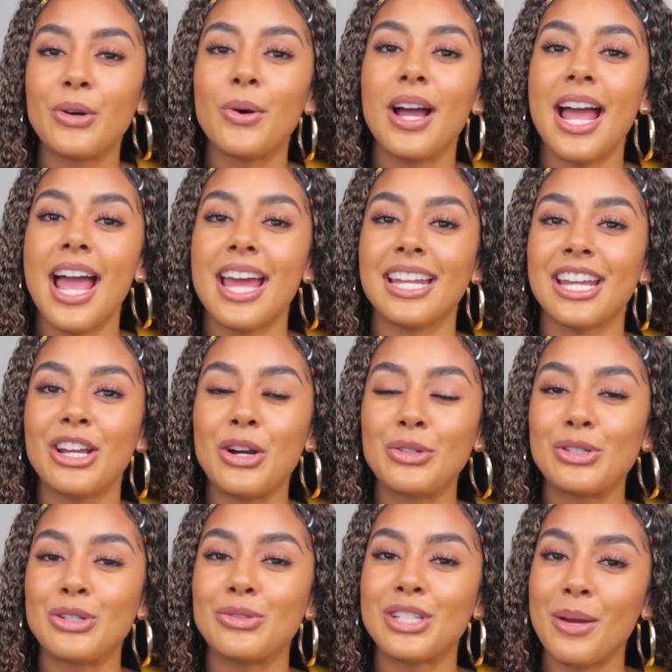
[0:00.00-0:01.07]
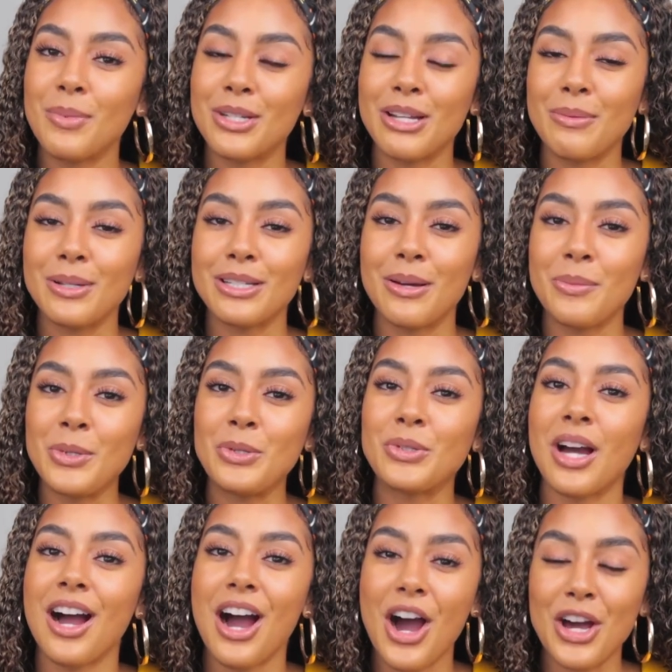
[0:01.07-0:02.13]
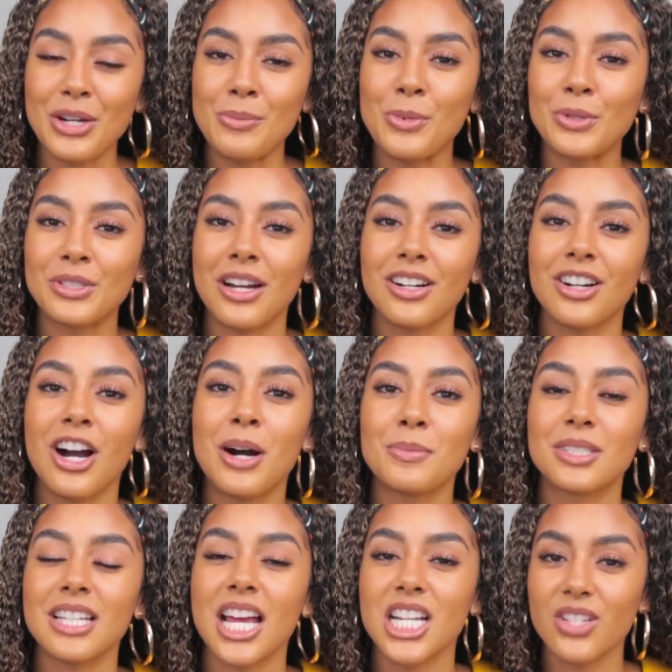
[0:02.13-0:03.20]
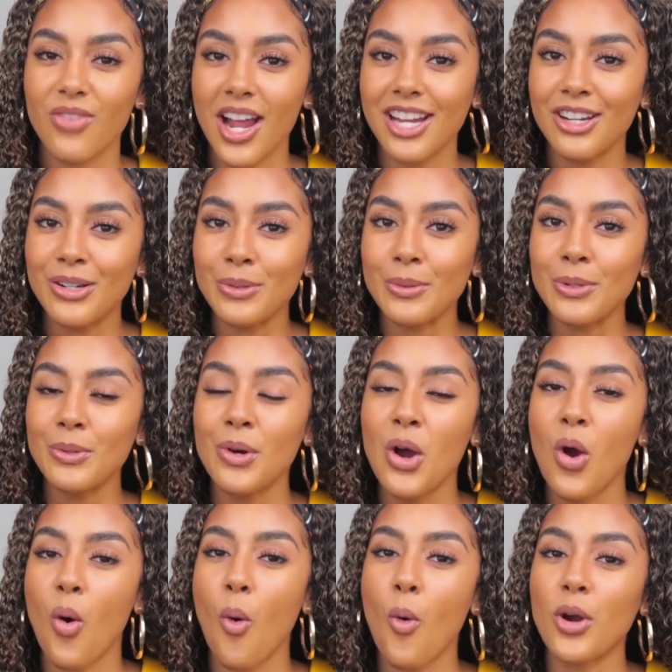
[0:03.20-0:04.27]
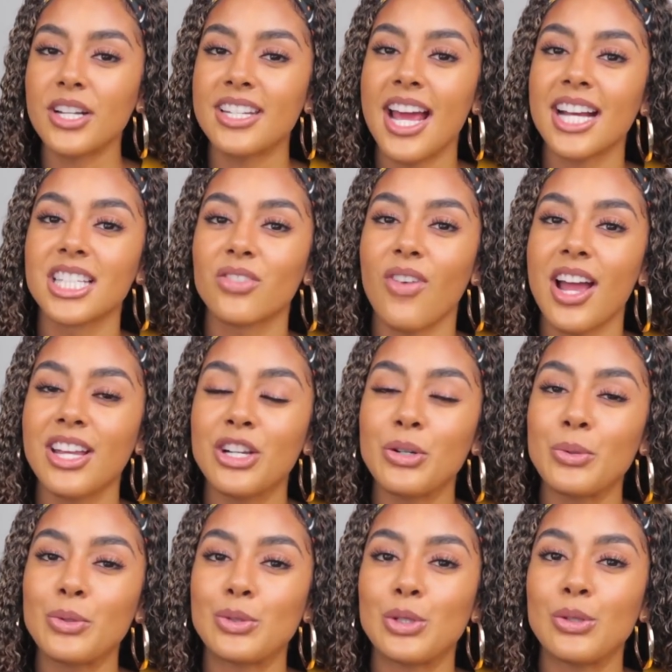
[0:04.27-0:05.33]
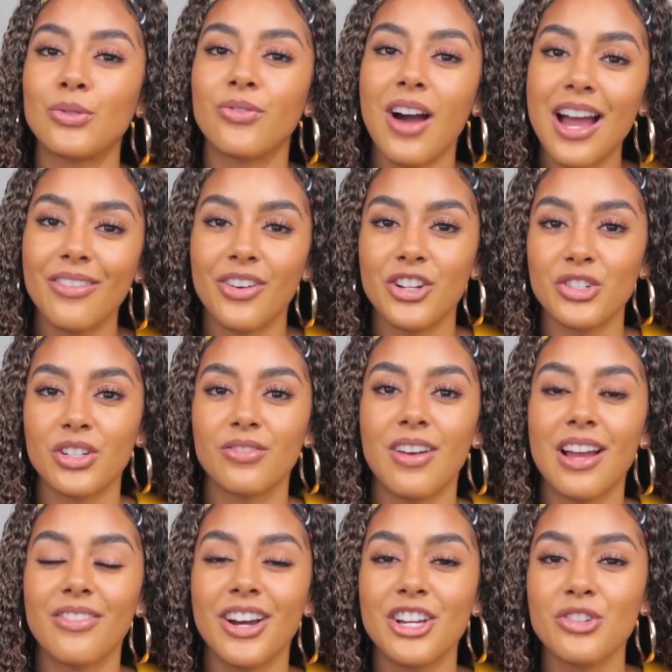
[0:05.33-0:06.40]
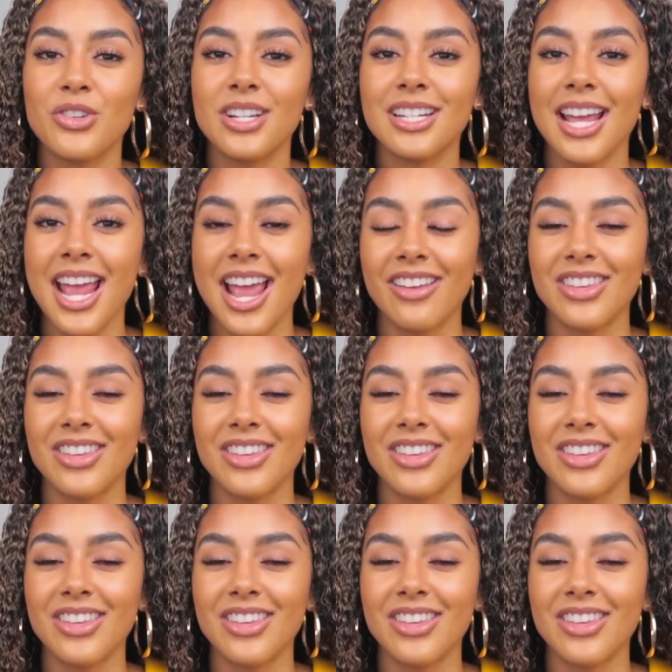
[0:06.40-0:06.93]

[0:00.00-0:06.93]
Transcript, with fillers: go ahead and go to www.audible.com slash findguru or text Find Guru to 500 500.